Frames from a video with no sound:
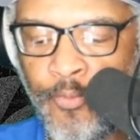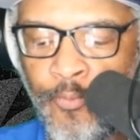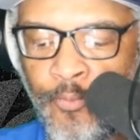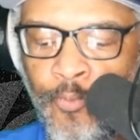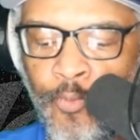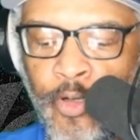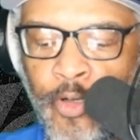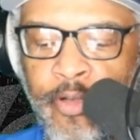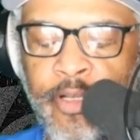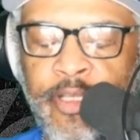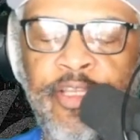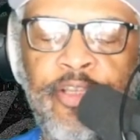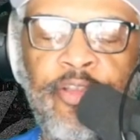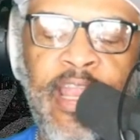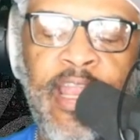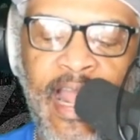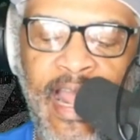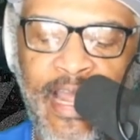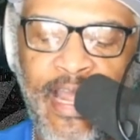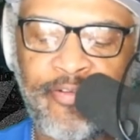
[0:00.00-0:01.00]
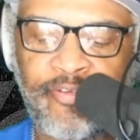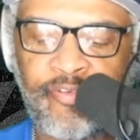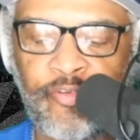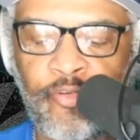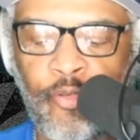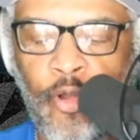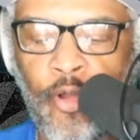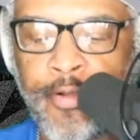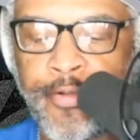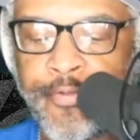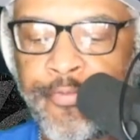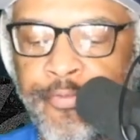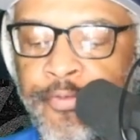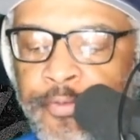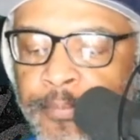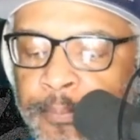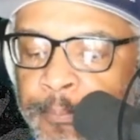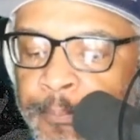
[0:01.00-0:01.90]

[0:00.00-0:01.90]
What are you guys' thoughts?